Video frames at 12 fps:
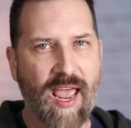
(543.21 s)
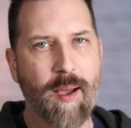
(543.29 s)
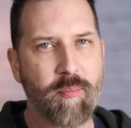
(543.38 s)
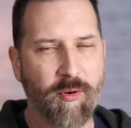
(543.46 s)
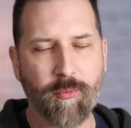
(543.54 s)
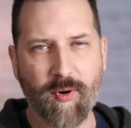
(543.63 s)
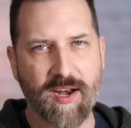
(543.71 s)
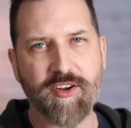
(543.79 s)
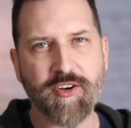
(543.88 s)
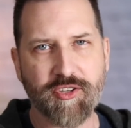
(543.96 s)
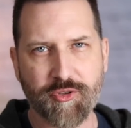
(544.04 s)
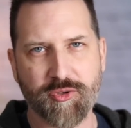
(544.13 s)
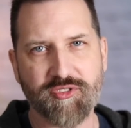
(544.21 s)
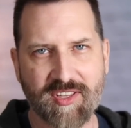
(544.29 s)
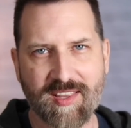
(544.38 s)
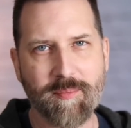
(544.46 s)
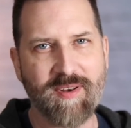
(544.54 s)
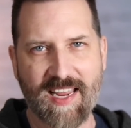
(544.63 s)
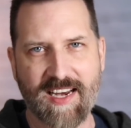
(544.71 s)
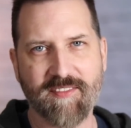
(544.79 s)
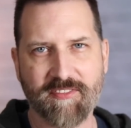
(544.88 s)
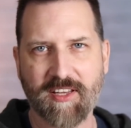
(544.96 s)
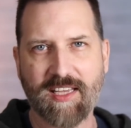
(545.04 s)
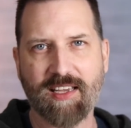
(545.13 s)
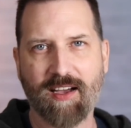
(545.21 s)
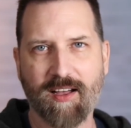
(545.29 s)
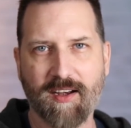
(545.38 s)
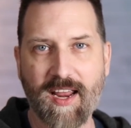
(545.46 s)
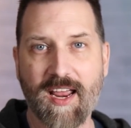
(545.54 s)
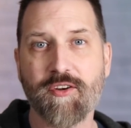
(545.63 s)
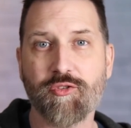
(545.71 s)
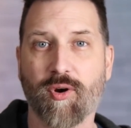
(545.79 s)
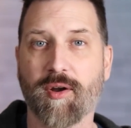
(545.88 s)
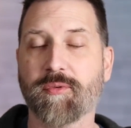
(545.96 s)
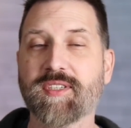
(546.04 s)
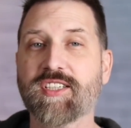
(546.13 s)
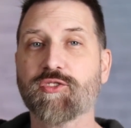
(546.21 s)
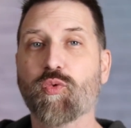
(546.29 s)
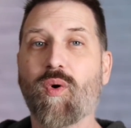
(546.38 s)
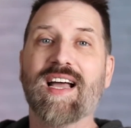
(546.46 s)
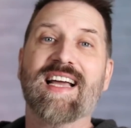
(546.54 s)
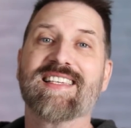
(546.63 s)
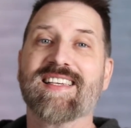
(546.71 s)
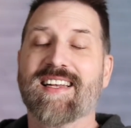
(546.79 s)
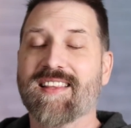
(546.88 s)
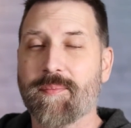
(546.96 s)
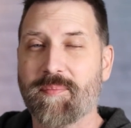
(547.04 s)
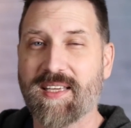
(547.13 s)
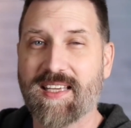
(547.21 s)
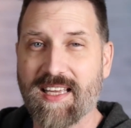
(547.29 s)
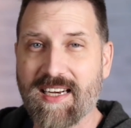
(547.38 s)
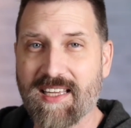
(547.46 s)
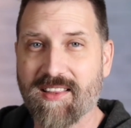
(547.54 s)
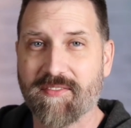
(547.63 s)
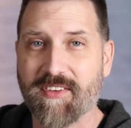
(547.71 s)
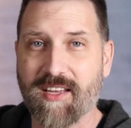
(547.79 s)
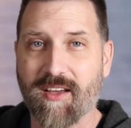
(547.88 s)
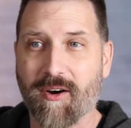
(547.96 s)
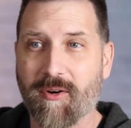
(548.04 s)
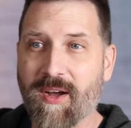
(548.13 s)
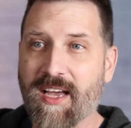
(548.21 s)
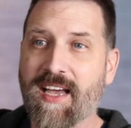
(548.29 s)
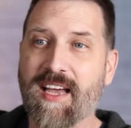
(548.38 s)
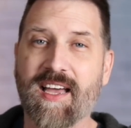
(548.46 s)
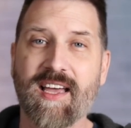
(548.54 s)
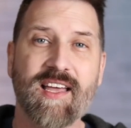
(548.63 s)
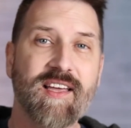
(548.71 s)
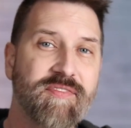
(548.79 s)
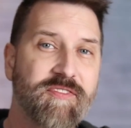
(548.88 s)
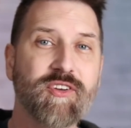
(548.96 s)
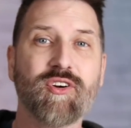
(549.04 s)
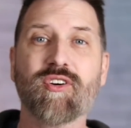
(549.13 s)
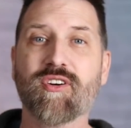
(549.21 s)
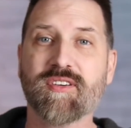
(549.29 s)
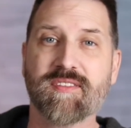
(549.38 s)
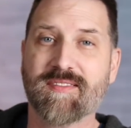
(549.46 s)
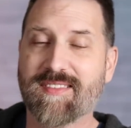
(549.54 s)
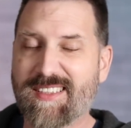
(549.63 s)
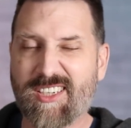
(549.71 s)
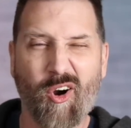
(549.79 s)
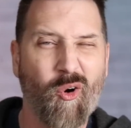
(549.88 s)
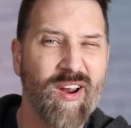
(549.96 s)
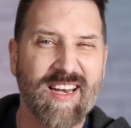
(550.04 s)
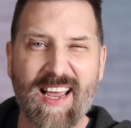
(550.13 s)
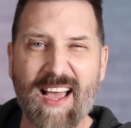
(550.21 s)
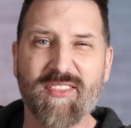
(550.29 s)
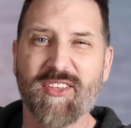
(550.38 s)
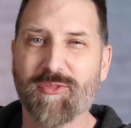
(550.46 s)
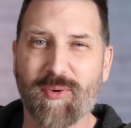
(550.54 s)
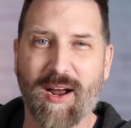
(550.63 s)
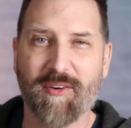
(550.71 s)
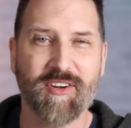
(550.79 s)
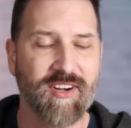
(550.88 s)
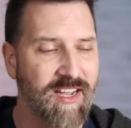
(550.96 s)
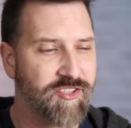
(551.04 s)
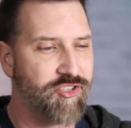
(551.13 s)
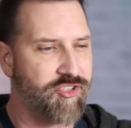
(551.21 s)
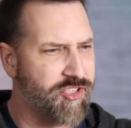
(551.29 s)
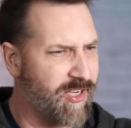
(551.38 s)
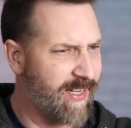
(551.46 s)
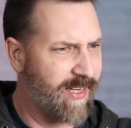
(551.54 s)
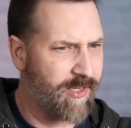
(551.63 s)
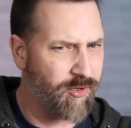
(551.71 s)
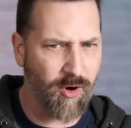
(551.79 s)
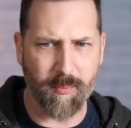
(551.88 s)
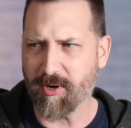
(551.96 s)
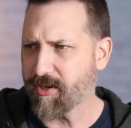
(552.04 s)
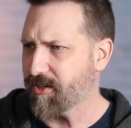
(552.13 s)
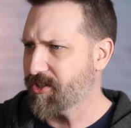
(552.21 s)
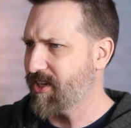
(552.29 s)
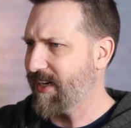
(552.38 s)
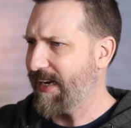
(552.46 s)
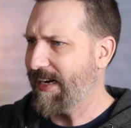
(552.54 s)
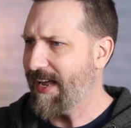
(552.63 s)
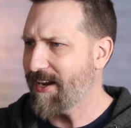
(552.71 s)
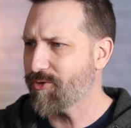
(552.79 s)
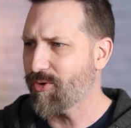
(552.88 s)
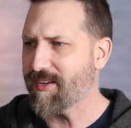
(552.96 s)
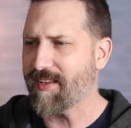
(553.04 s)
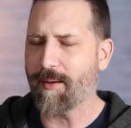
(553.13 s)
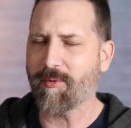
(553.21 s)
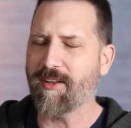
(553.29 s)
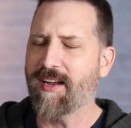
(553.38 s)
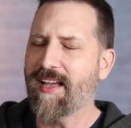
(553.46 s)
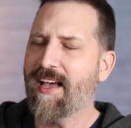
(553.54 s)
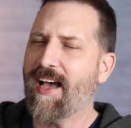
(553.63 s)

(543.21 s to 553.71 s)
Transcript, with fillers: happen when you're using them natively on Android, which is why I said at the beginning of the video, if you're going down this route and you're not sure, should I get a Chromebook or should I get an Android tablet?